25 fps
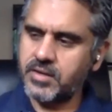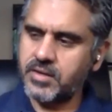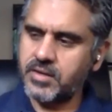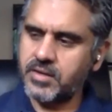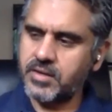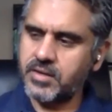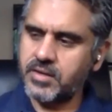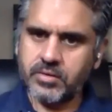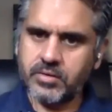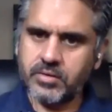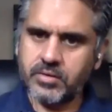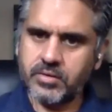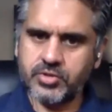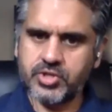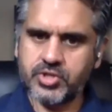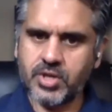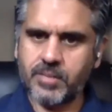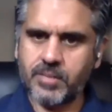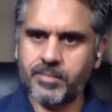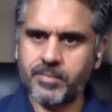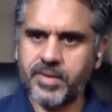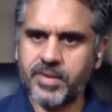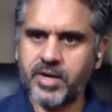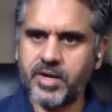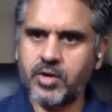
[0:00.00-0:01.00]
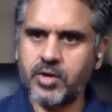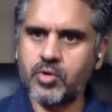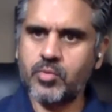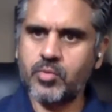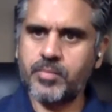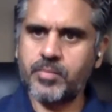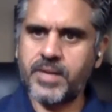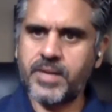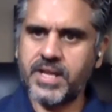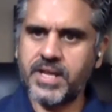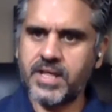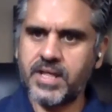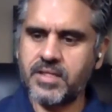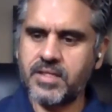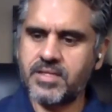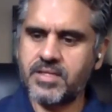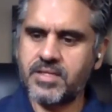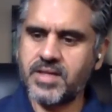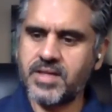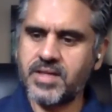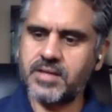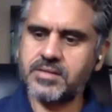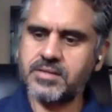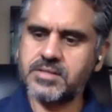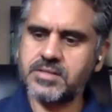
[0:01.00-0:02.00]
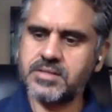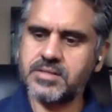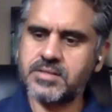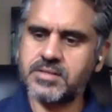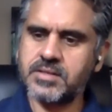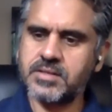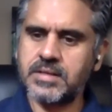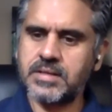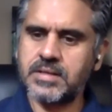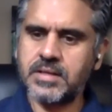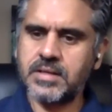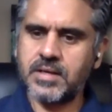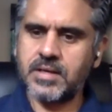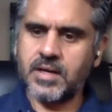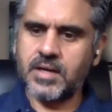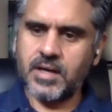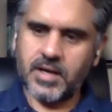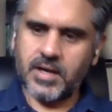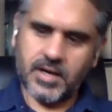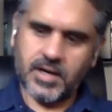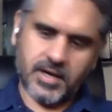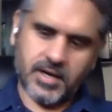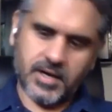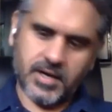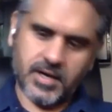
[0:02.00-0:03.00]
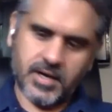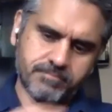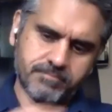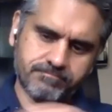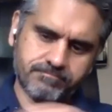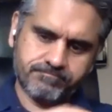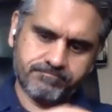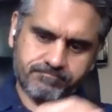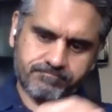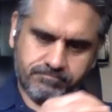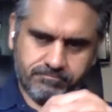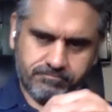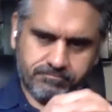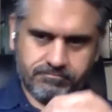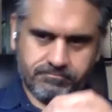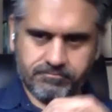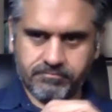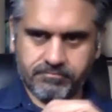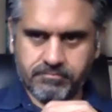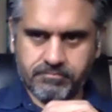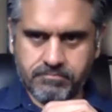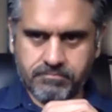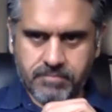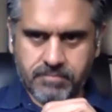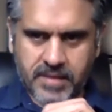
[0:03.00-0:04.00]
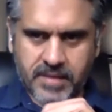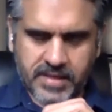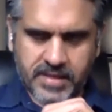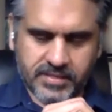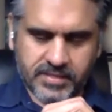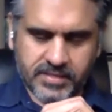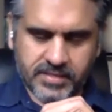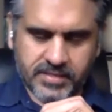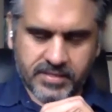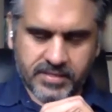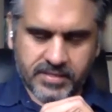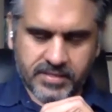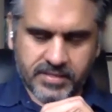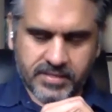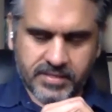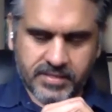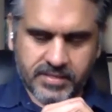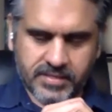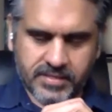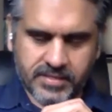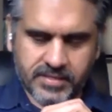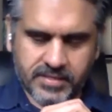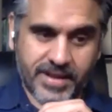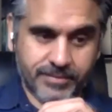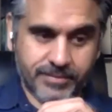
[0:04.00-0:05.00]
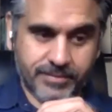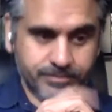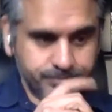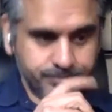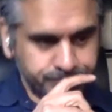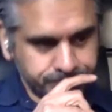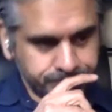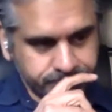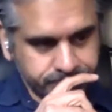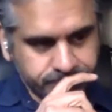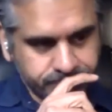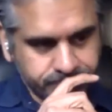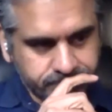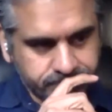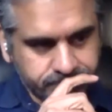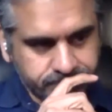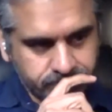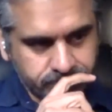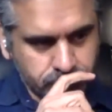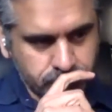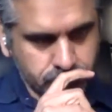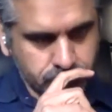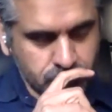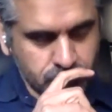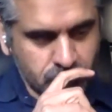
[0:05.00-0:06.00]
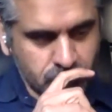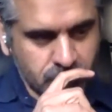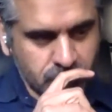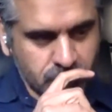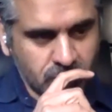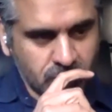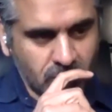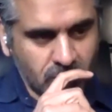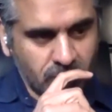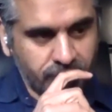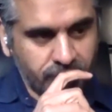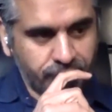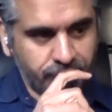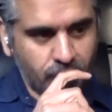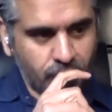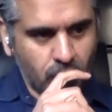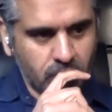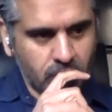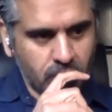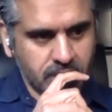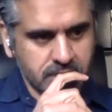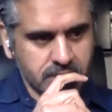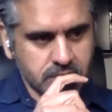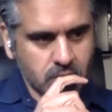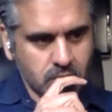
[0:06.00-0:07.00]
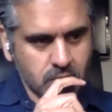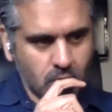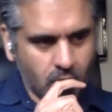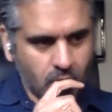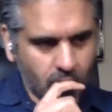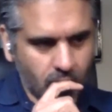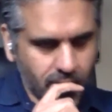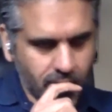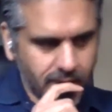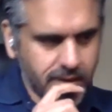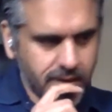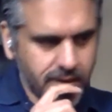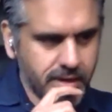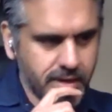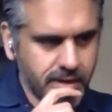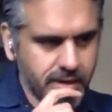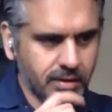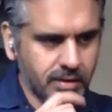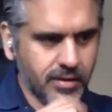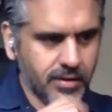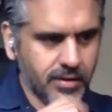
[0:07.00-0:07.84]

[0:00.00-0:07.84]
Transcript: to jump into many things. And this is the time to sort of focus on,